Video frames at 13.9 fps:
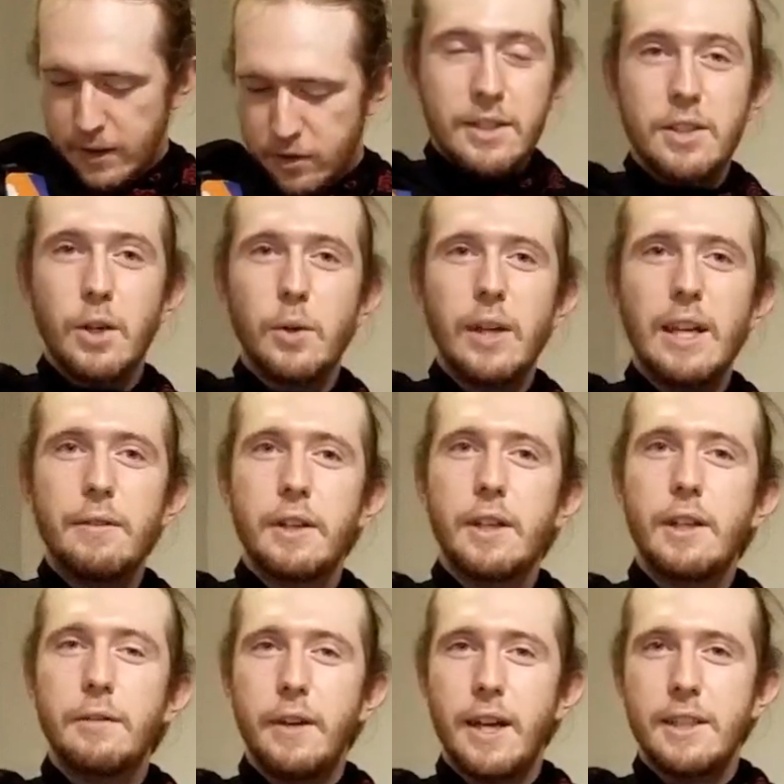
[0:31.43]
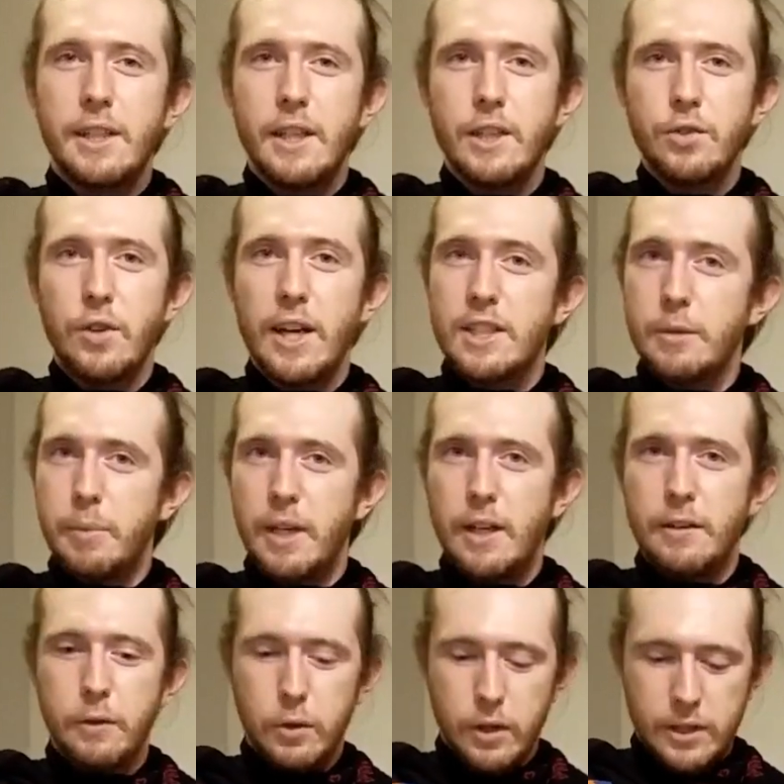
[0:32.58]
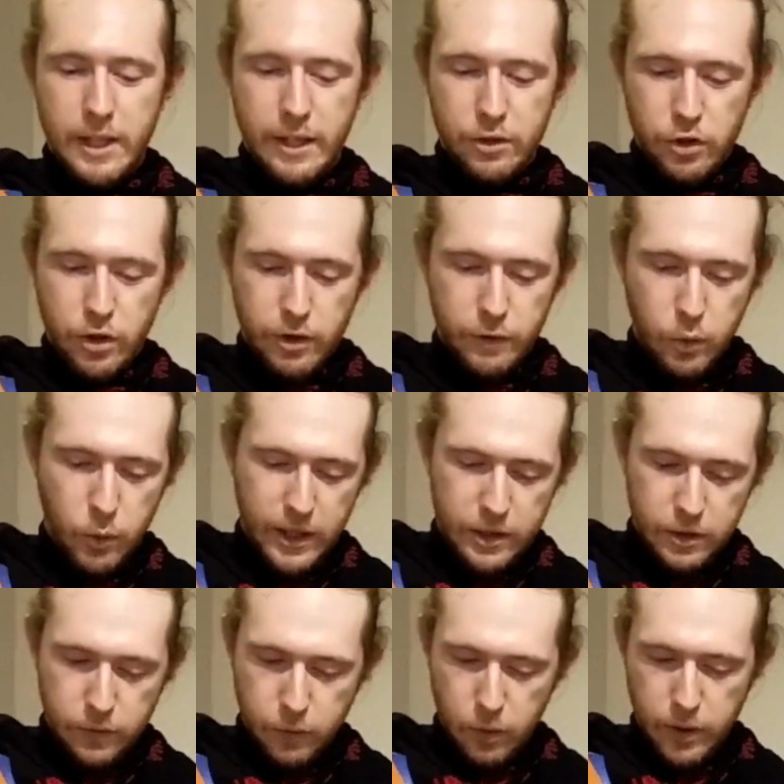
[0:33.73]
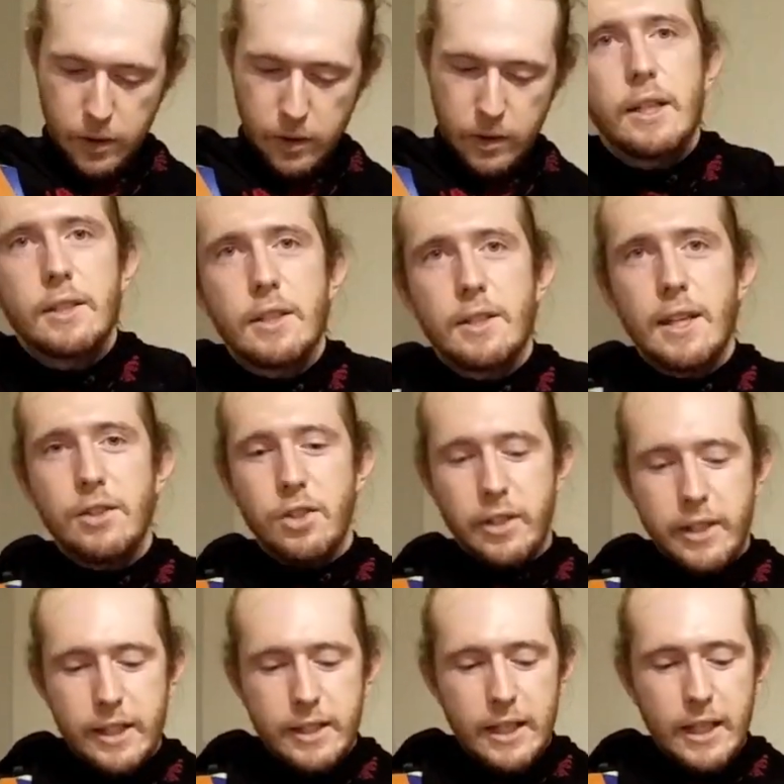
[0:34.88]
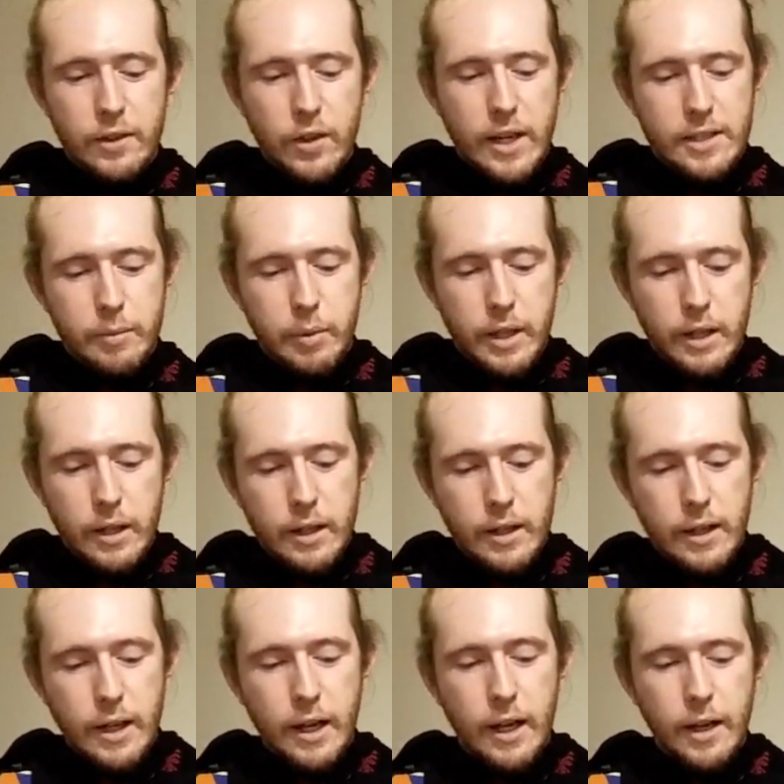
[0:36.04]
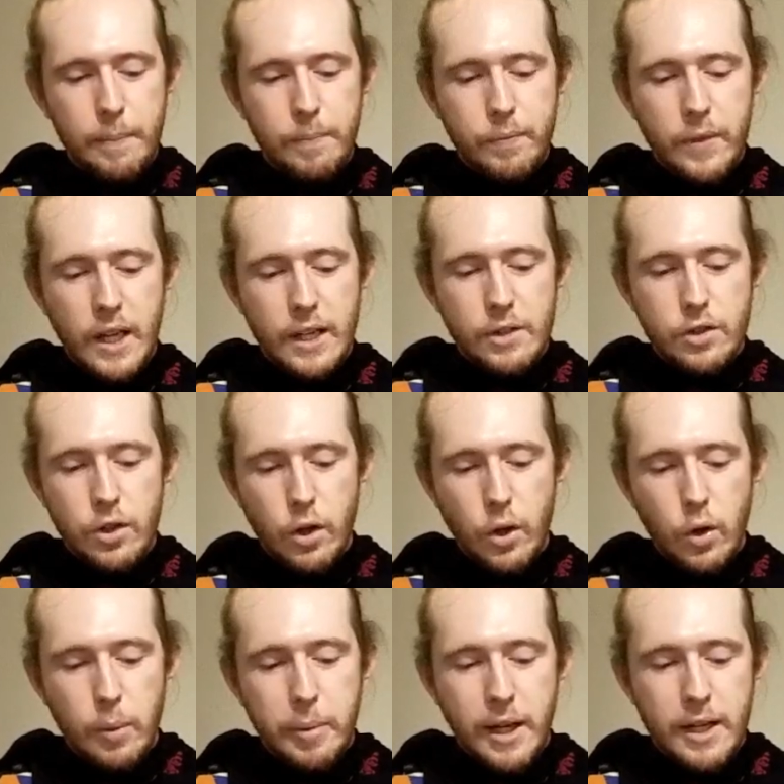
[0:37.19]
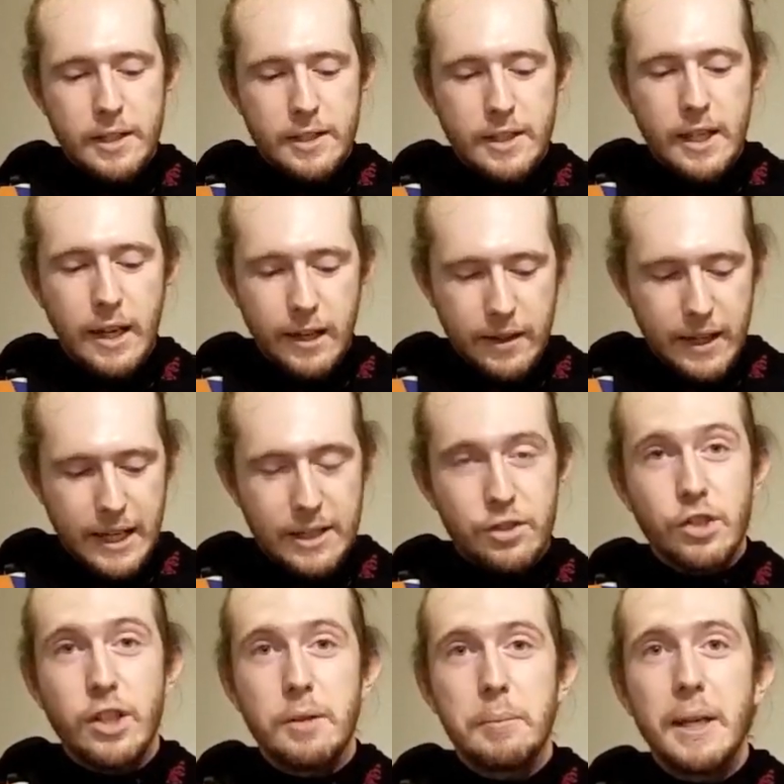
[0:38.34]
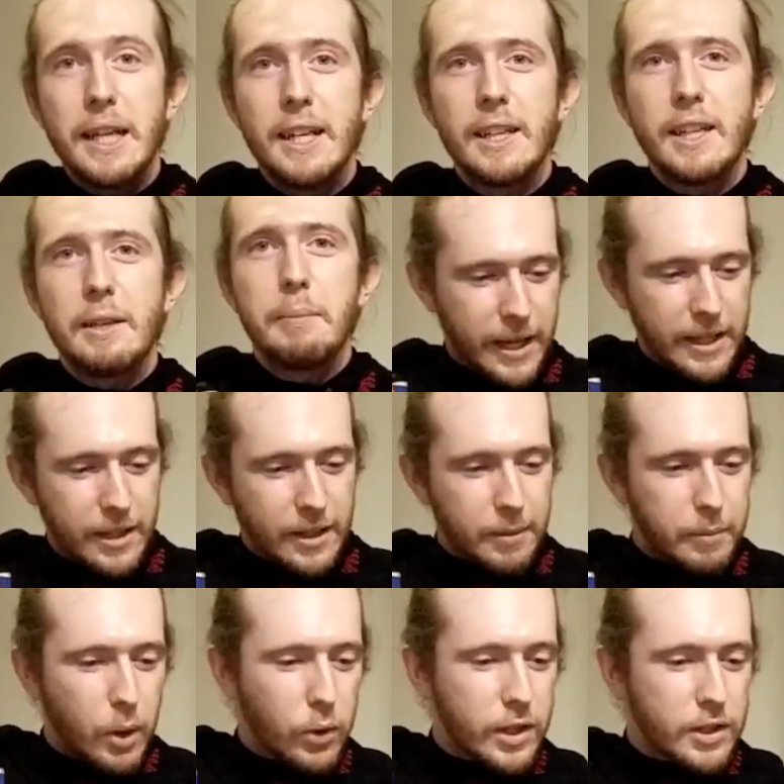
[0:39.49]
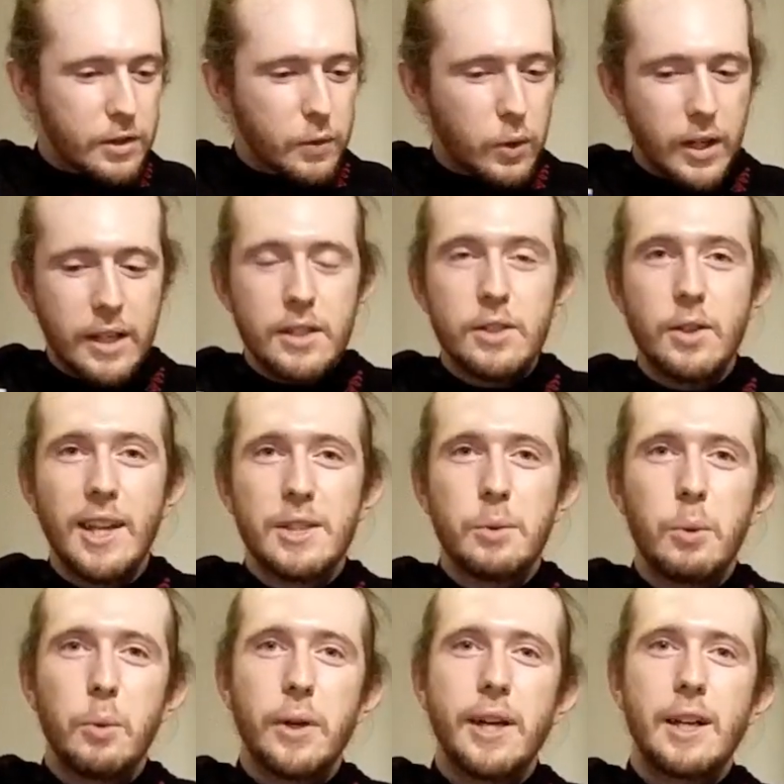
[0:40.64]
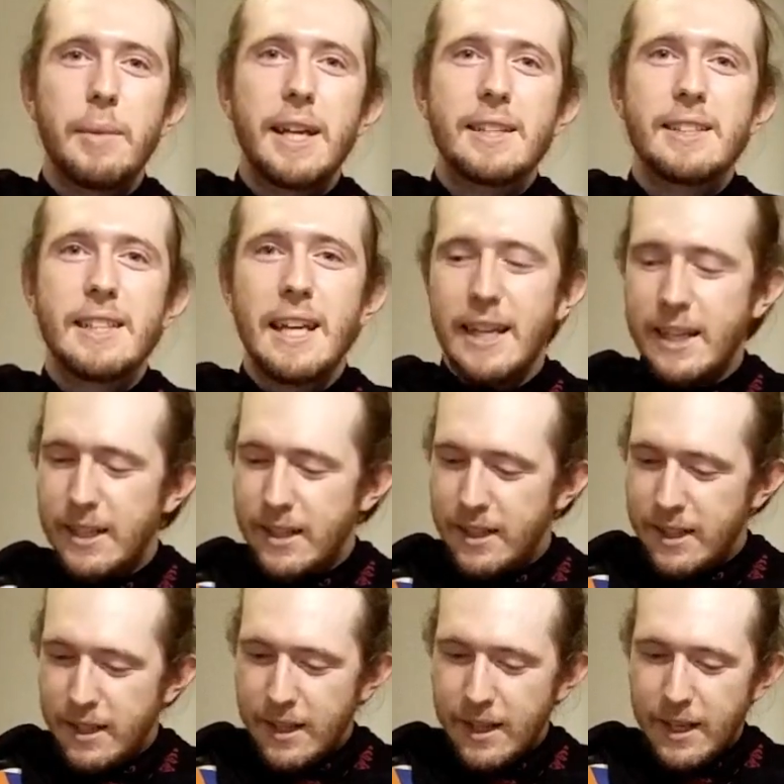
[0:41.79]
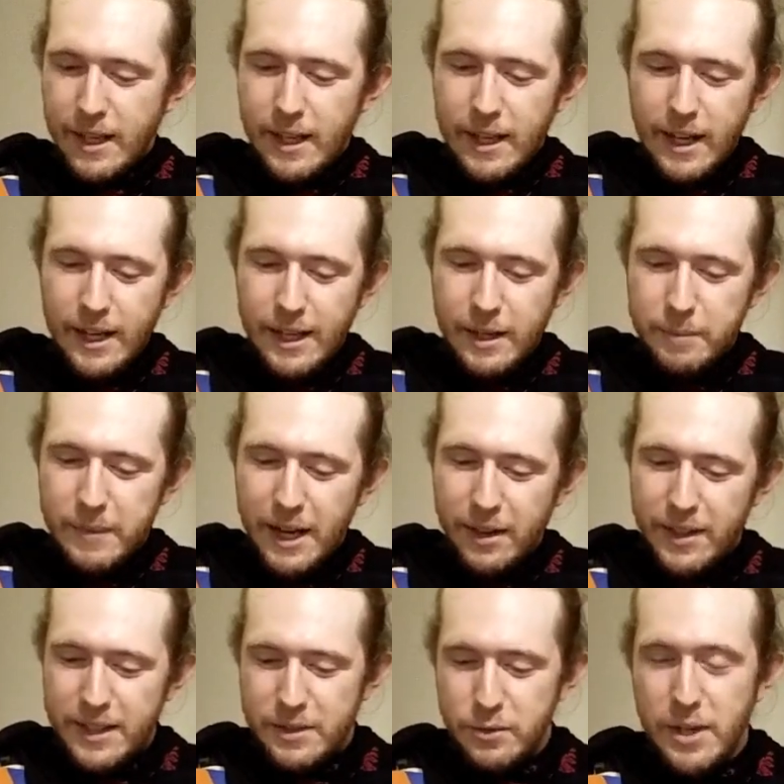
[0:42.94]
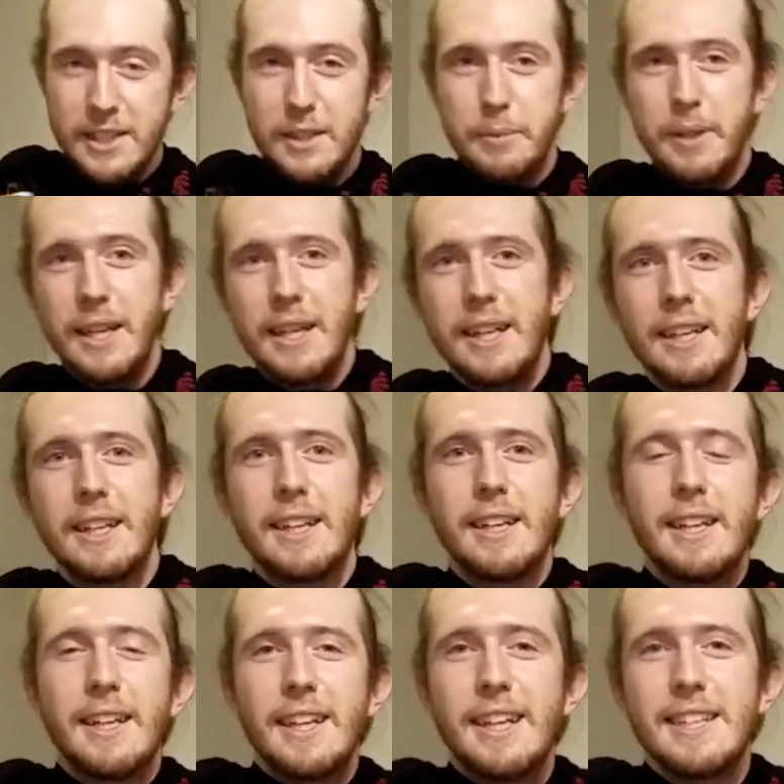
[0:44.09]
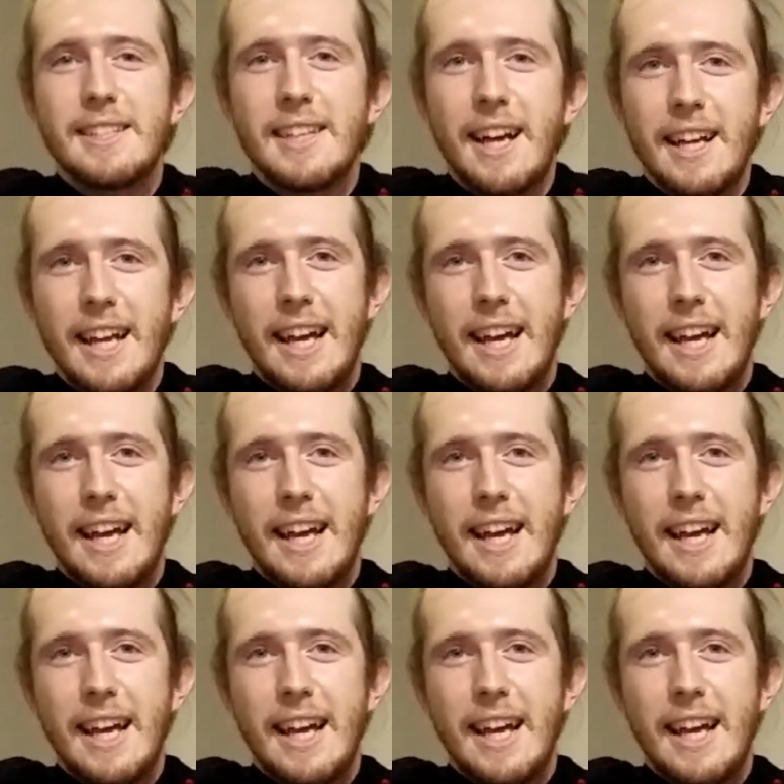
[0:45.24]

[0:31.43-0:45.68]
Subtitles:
So Eva Levante's recipe for Tincture of Queensfoil, it's essentially a tea recipe. And so upon seeing that, she immediately made the components for it. So that's what we're gonna make today. Now this recipe is not